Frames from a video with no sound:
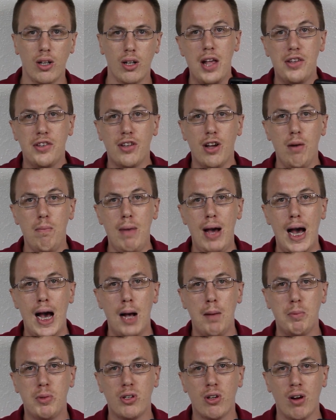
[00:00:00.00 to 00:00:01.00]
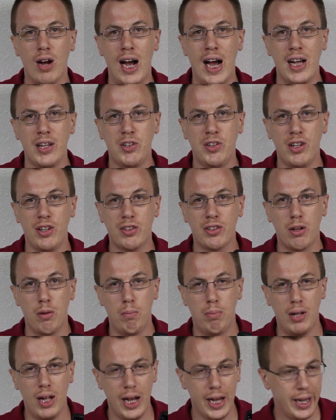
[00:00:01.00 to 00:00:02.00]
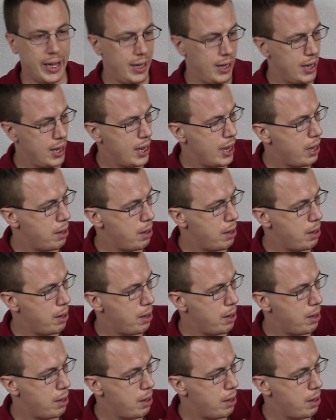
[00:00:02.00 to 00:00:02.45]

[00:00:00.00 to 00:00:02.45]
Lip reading: Some apps are ICS compliant